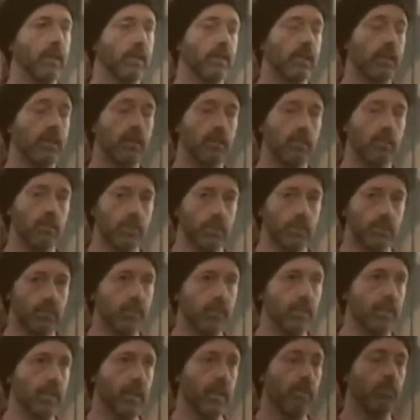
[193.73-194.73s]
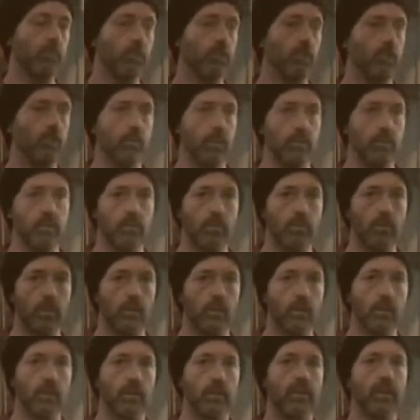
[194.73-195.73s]
and now with cameras and
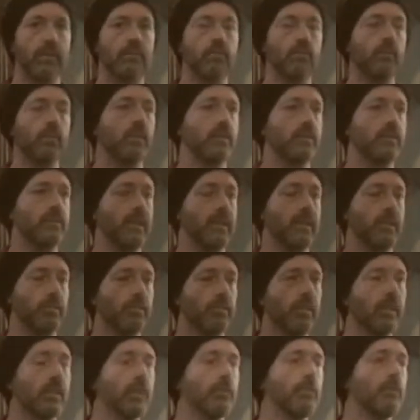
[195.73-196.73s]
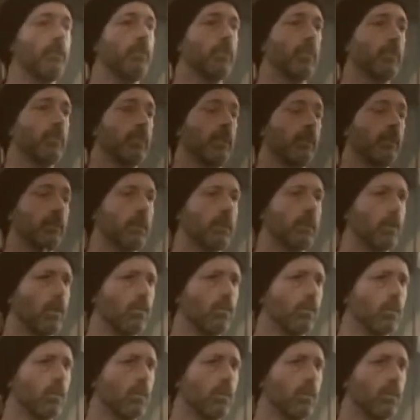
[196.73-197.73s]
whatnot, everybody's sending. People are becoming a
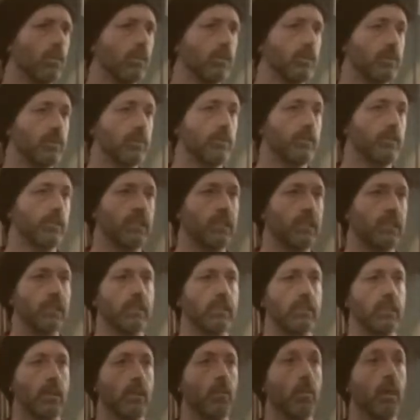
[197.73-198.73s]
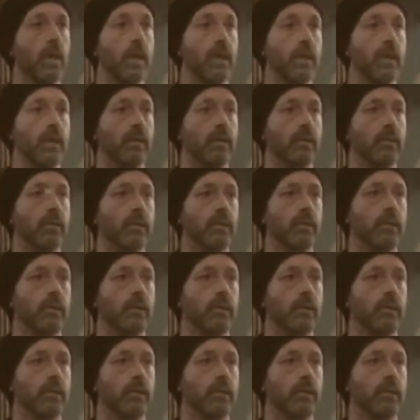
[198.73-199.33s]
lot more visually aware.